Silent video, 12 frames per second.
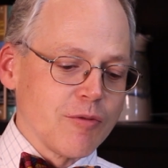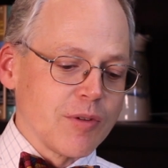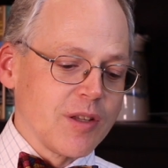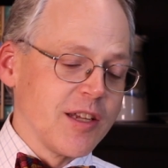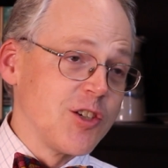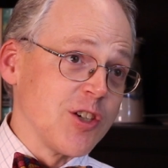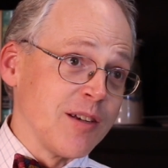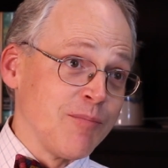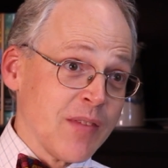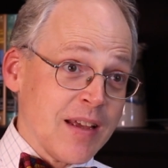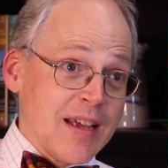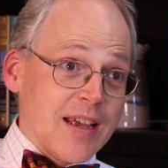of
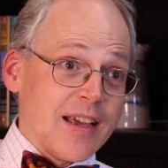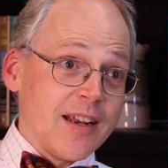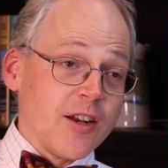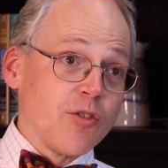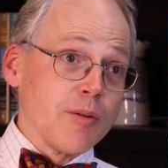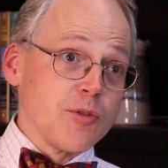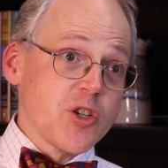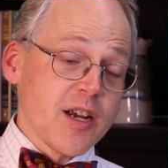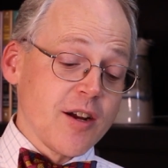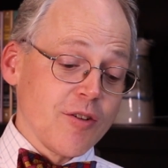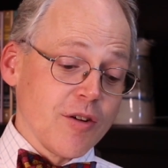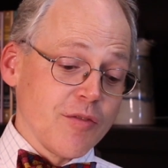Religion and Interim
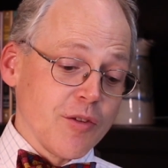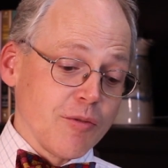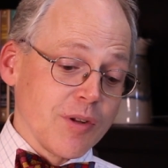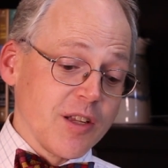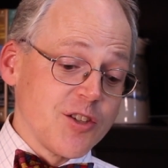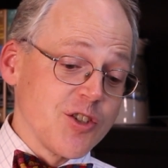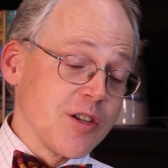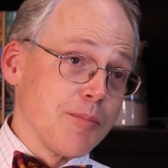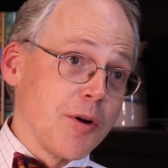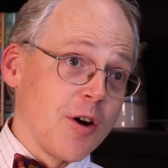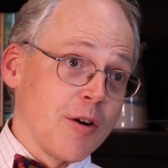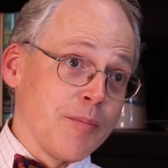Chair of the Religion
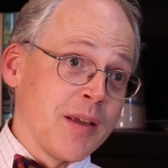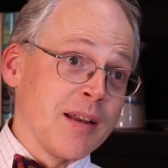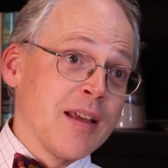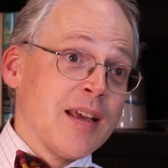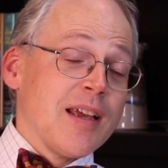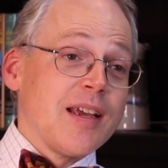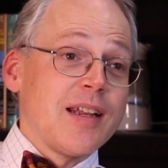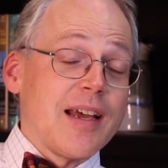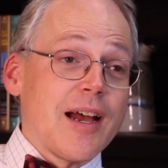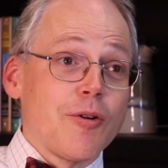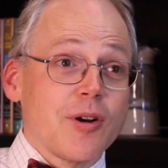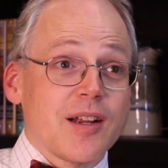Department in the
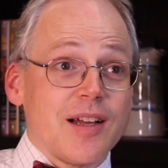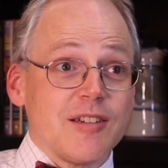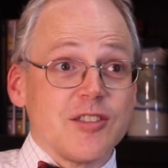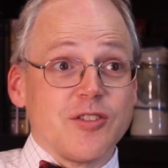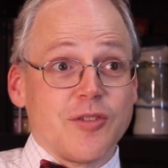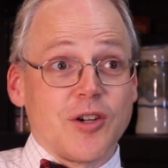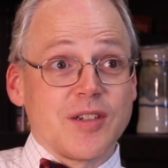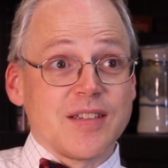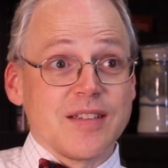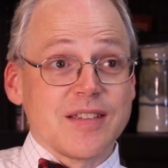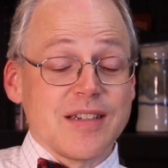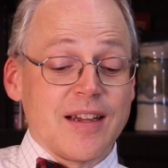Howard College of
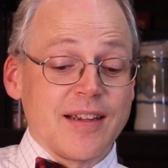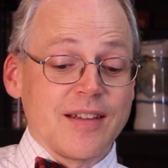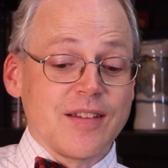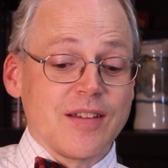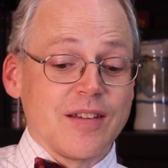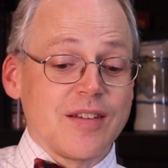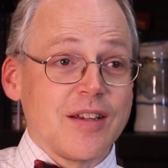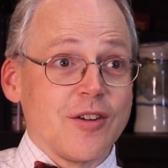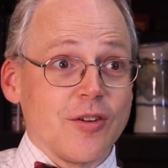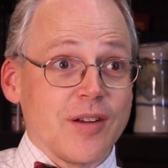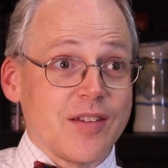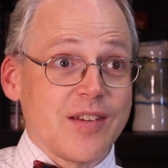Arts and Sciences
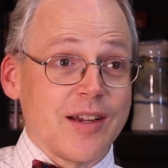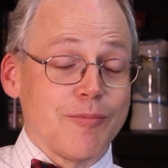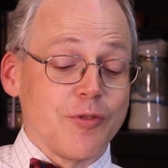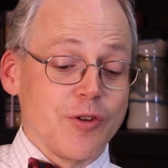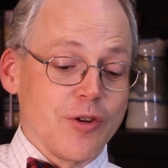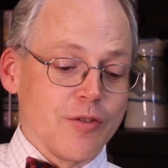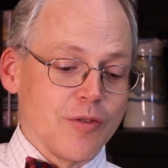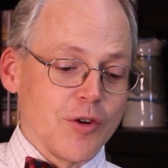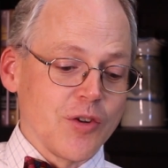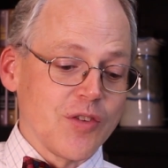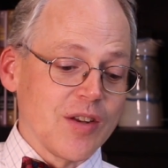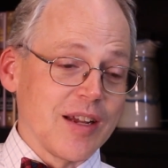here at Samford
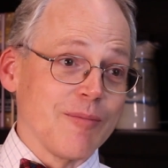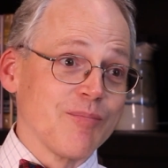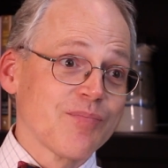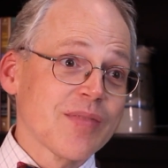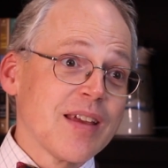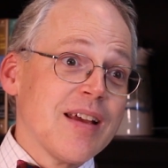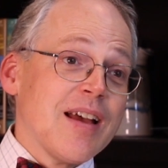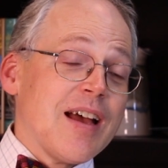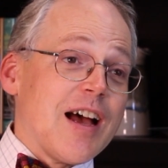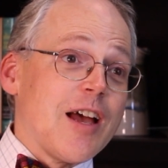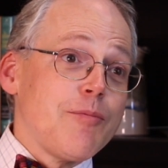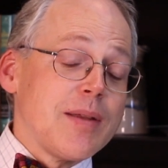University.
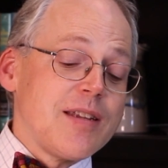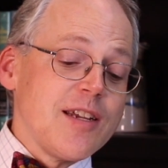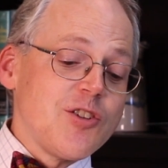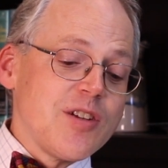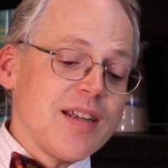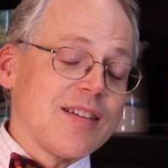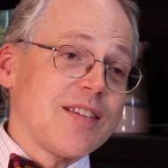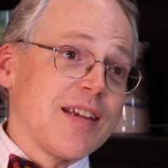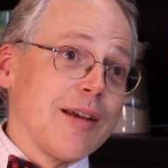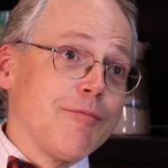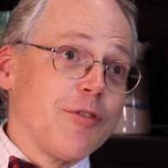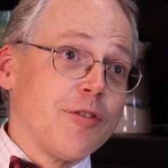I've been teaching at
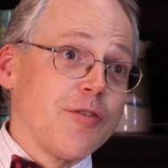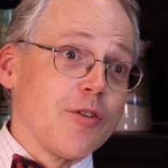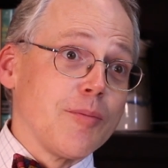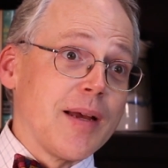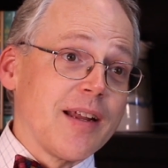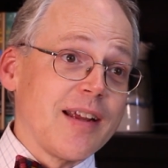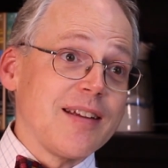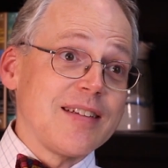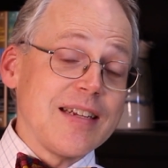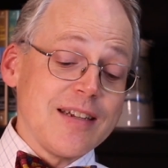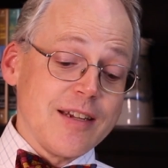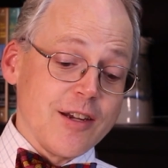Samford for about
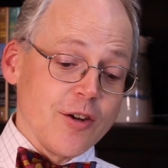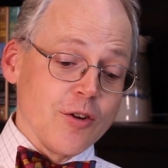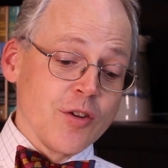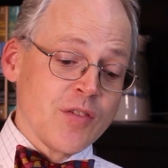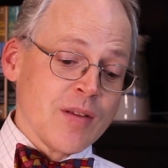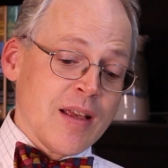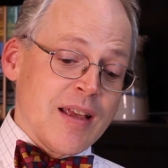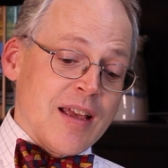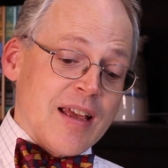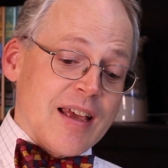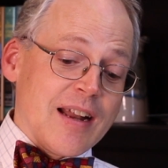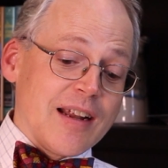18 years,
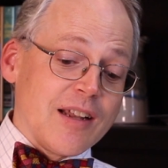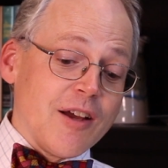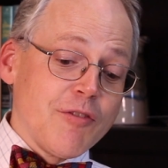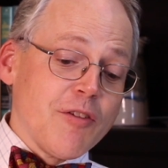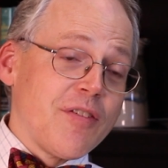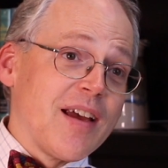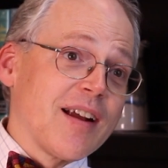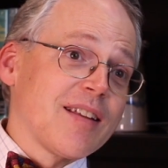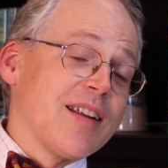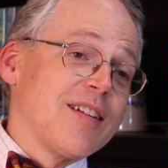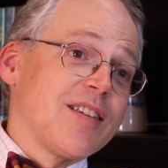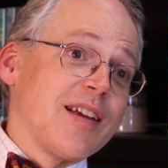and I love the
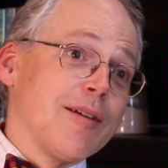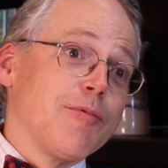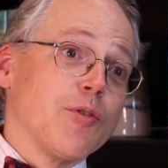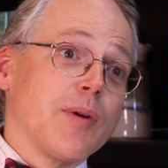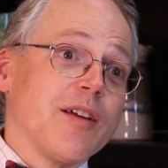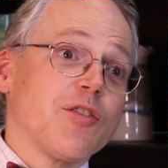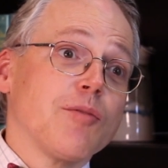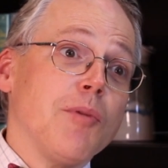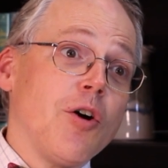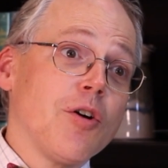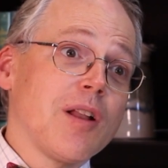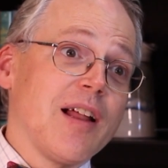fact that at Samford we have
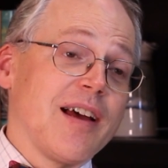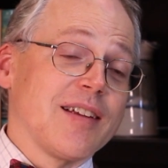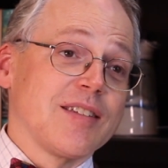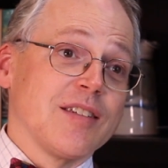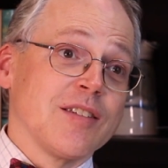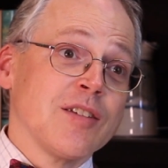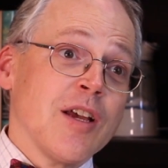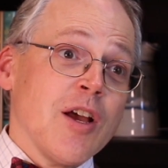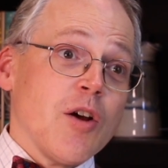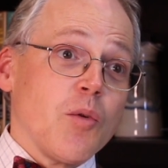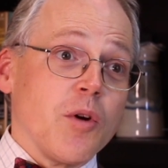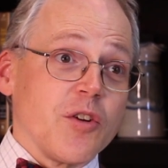small classes
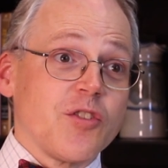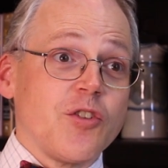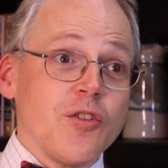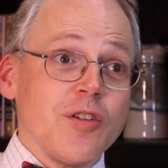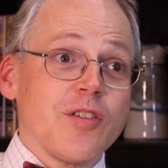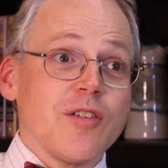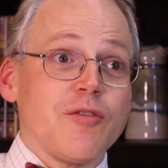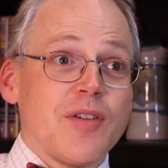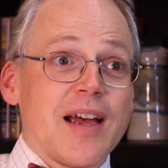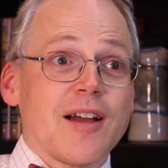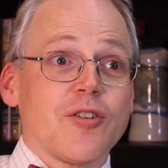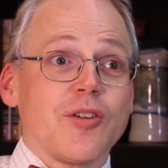where students and
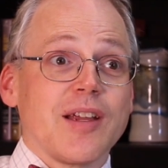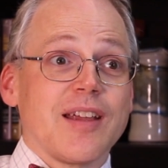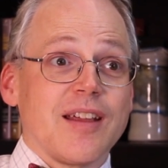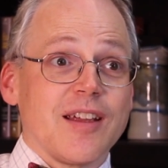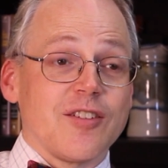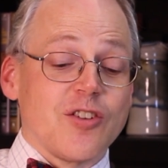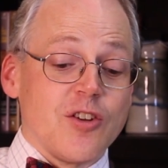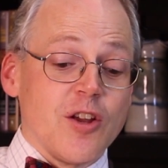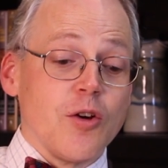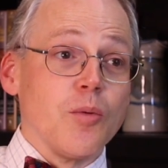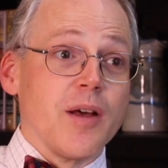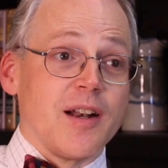faculty can get to
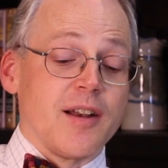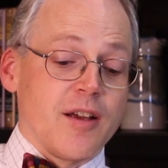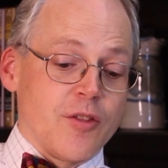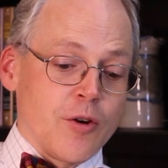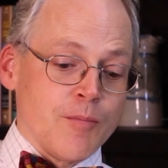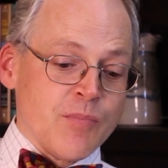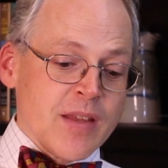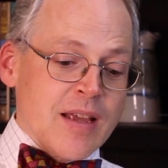know one another.